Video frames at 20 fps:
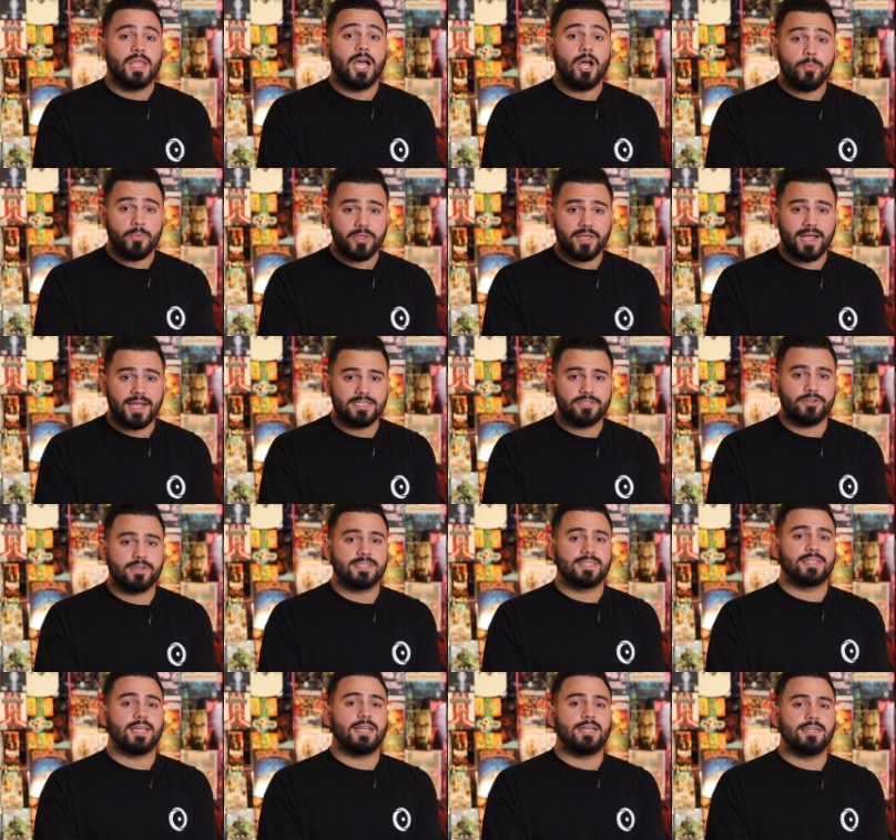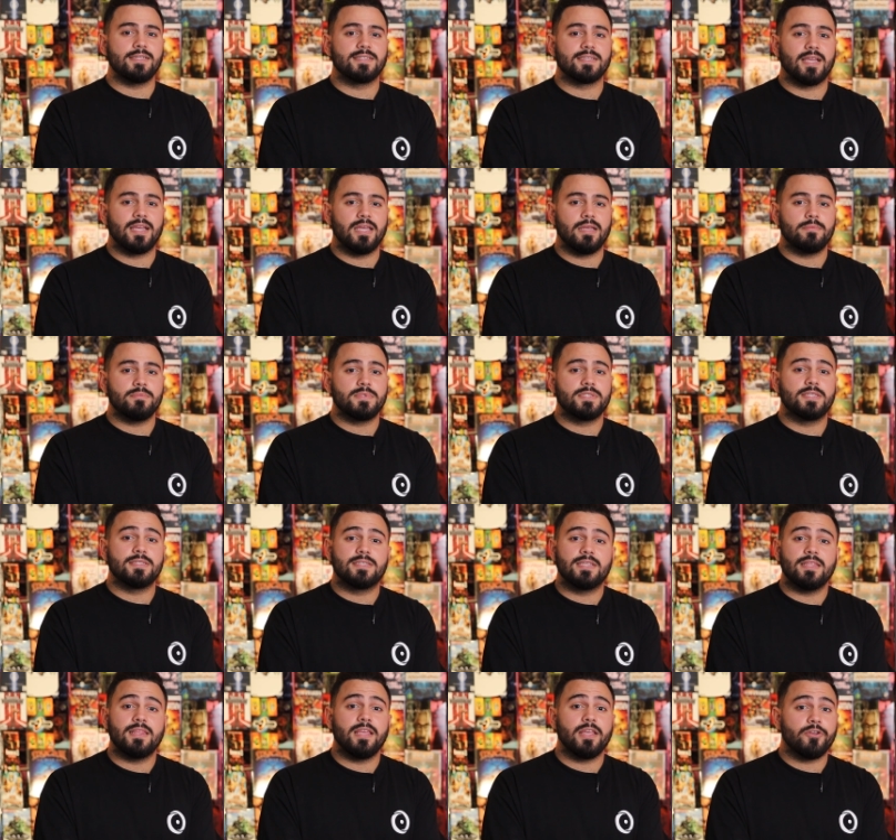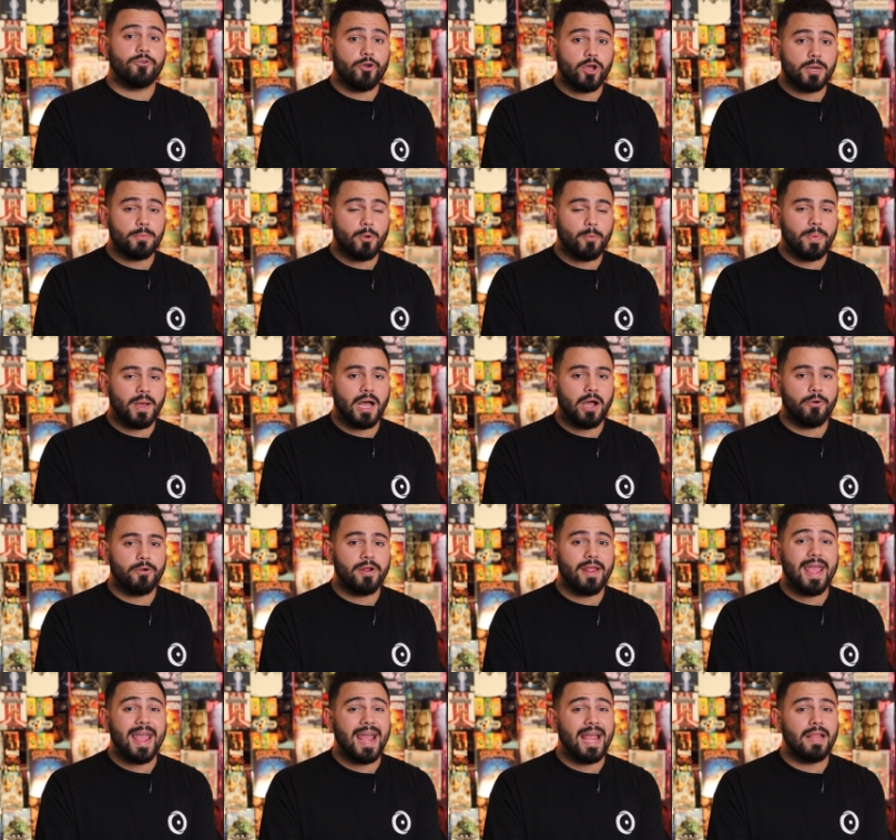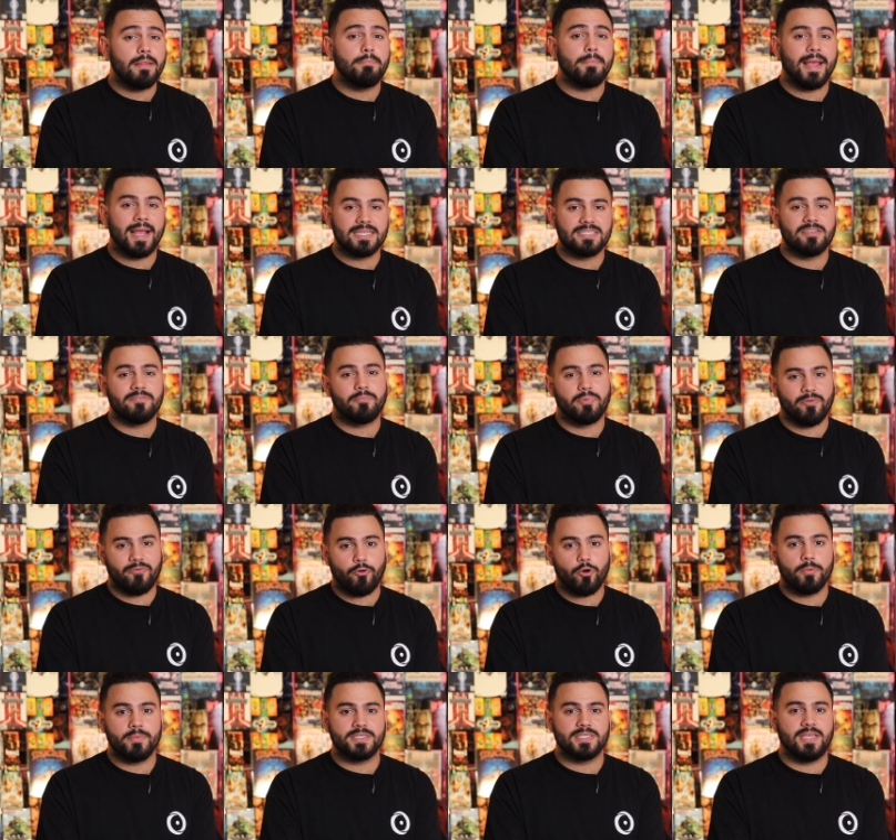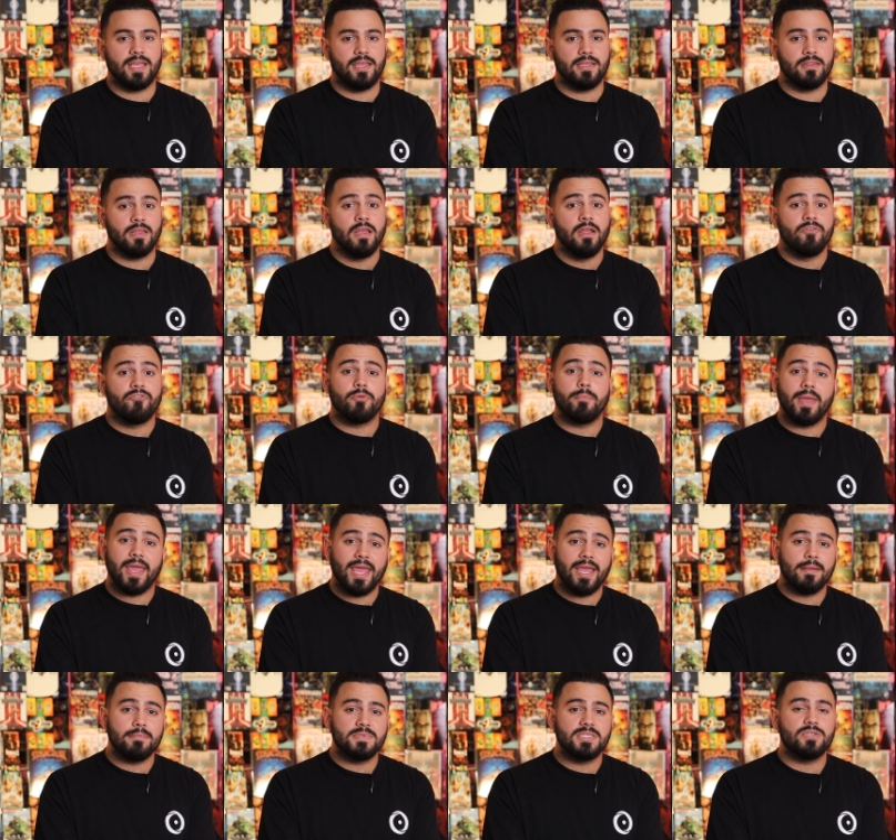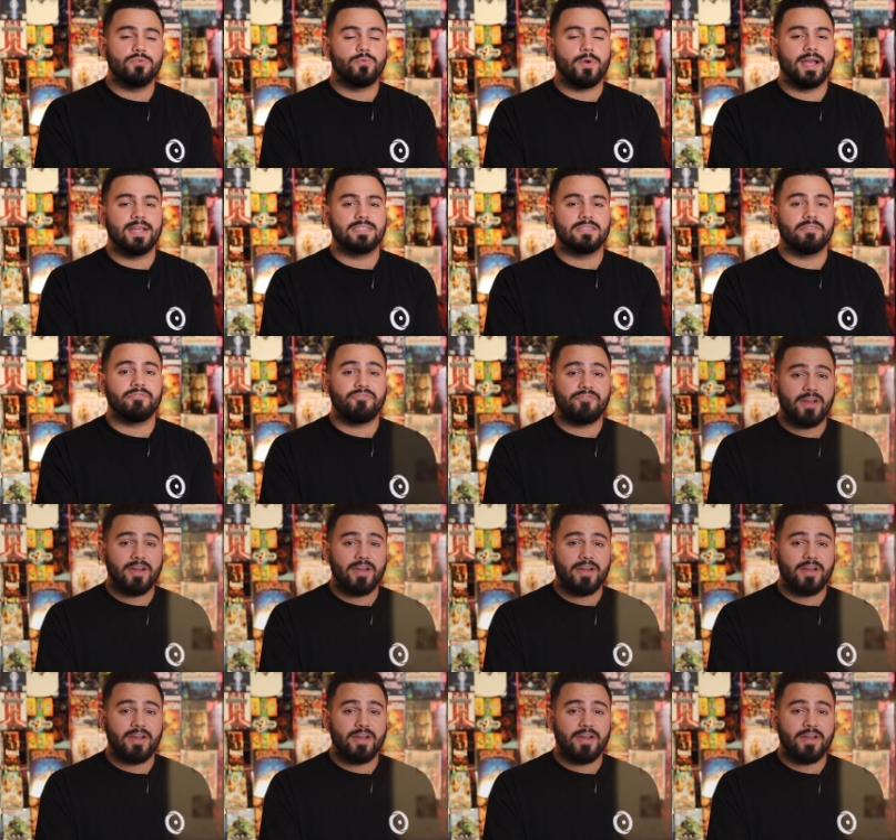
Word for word: I hope you guys are excited as I am to see the incredible power and massive performance gain from AMD Ryzen